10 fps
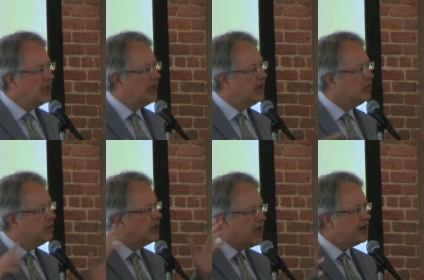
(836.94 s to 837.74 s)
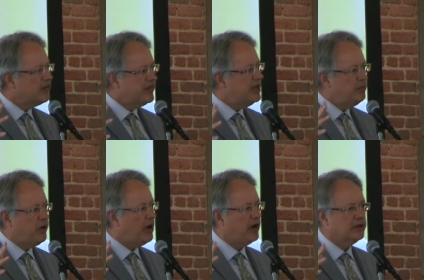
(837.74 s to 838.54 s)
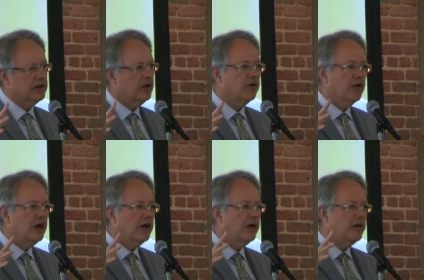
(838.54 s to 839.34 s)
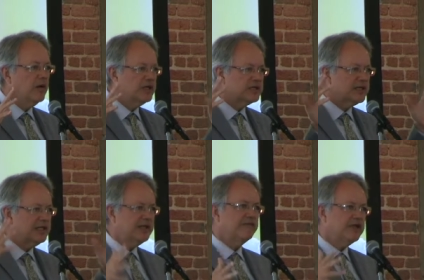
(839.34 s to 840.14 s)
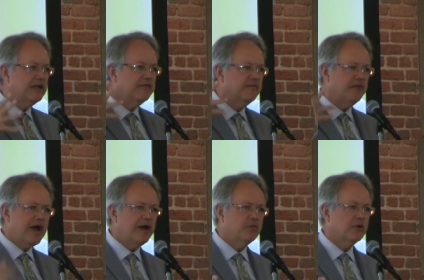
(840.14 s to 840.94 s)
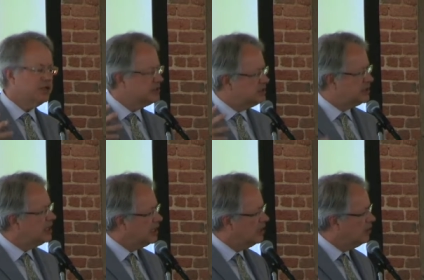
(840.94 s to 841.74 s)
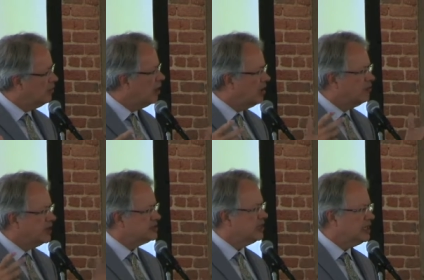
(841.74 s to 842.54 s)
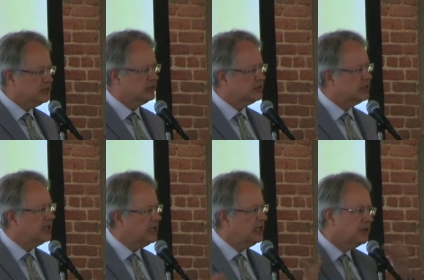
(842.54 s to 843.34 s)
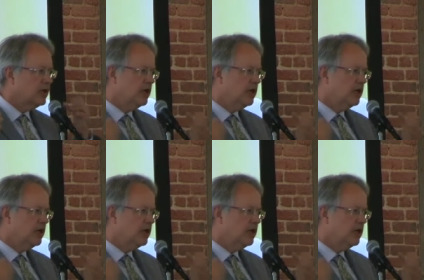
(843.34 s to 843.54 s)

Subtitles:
And we're not a theme park, though. It's a living, vibrant city, a residential city,